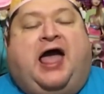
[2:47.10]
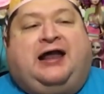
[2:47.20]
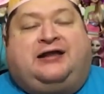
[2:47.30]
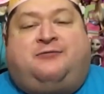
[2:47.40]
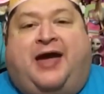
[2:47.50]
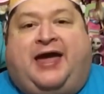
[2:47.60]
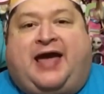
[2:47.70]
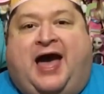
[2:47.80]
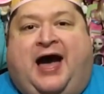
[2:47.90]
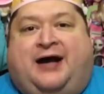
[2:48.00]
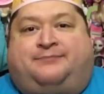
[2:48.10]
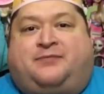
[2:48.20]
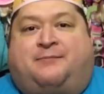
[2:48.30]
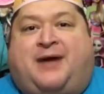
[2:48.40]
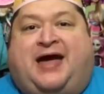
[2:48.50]
Anyway,
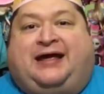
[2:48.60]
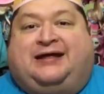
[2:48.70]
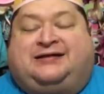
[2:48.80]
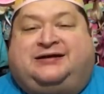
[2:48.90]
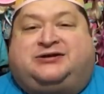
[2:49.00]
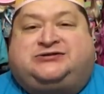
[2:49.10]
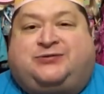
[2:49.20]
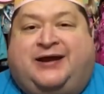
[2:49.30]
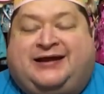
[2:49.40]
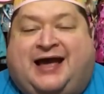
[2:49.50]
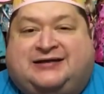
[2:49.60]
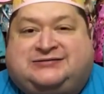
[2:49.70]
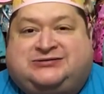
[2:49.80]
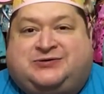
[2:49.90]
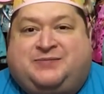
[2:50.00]
my little twin
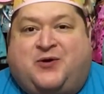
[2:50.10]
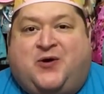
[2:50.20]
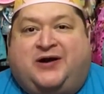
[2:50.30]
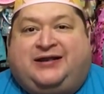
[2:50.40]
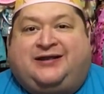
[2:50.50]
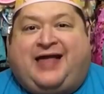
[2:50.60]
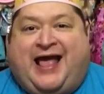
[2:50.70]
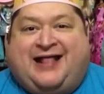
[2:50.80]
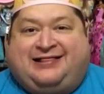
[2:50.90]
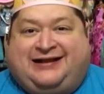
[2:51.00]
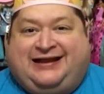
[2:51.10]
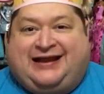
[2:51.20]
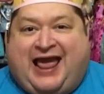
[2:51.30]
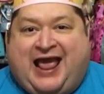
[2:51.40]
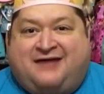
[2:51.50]
cousins were born. Little Anthony
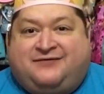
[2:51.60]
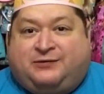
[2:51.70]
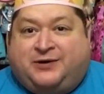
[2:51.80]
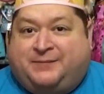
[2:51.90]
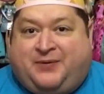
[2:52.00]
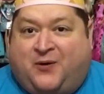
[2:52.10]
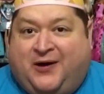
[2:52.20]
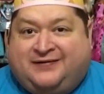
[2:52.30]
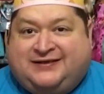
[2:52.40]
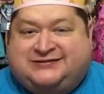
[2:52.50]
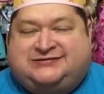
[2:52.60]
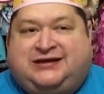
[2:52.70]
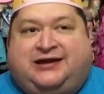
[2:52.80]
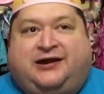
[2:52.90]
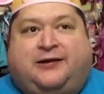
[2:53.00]
and Ava were born this
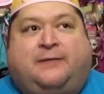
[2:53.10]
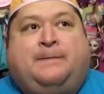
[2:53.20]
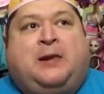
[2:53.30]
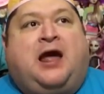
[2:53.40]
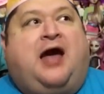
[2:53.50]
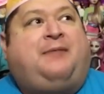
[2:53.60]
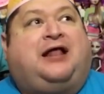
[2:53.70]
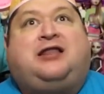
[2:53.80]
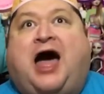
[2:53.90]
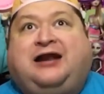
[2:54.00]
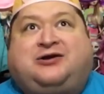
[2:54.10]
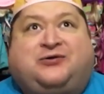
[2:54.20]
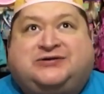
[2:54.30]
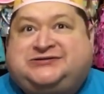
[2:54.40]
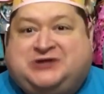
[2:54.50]
year. A lot of
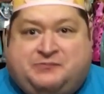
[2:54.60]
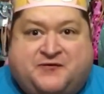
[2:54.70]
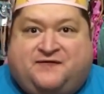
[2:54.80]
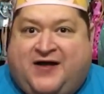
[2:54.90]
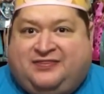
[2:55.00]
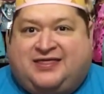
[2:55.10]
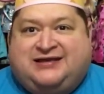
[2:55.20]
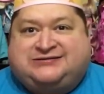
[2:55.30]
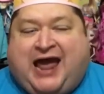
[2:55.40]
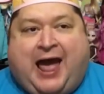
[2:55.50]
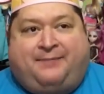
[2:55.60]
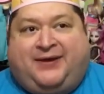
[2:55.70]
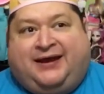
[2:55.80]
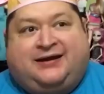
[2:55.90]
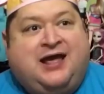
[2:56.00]
cool, super fun things
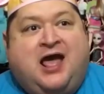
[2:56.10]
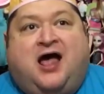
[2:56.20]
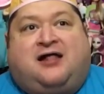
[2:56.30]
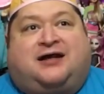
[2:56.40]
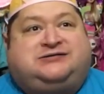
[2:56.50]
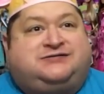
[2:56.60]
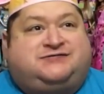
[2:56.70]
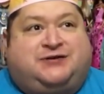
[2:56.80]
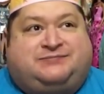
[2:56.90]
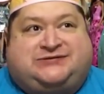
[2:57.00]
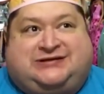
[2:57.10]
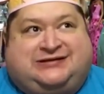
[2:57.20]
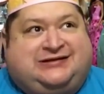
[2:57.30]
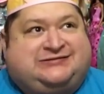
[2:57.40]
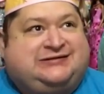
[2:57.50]
happen. Lots of trips to
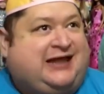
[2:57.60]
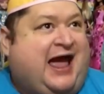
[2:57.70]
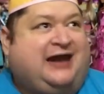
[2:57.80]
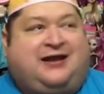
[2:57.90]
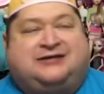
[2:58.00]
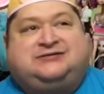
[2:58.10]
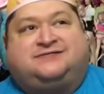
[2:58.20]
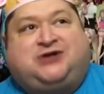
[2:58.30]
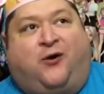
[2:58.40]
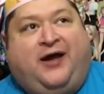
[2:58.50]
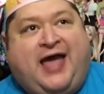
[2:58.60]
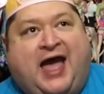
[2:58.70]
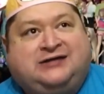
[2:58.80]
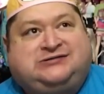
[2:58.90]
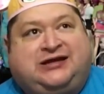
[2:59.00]
Disneyland, lots of toy
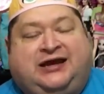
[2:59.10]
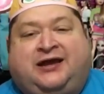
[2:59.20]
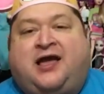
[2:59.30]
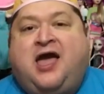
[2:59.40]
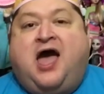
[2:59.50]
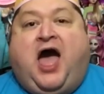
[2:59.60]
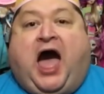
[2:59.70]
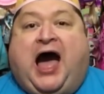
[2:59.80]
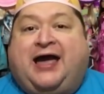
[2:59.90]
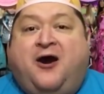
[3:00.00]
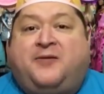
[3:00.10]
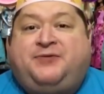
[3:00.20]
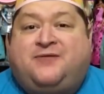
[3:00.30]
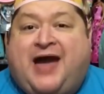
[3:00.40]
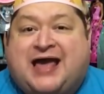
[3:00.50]
hunting. I
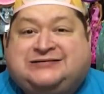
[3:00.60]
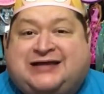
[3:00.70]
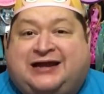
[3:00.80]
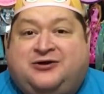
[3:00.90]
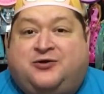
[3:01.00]
hope you guys had a